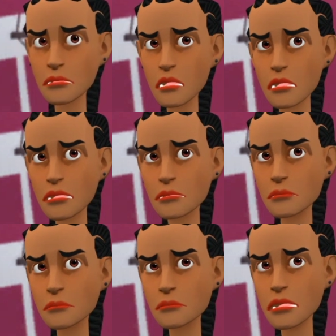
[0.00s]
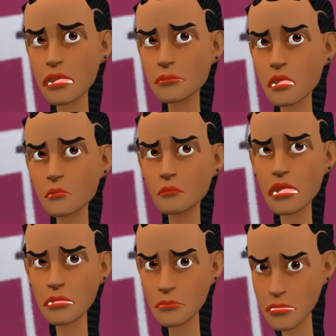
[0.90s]
is just a
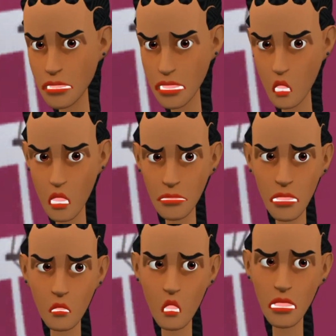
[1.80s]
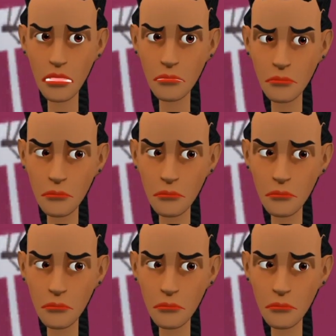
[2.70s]
rented hotel apartment.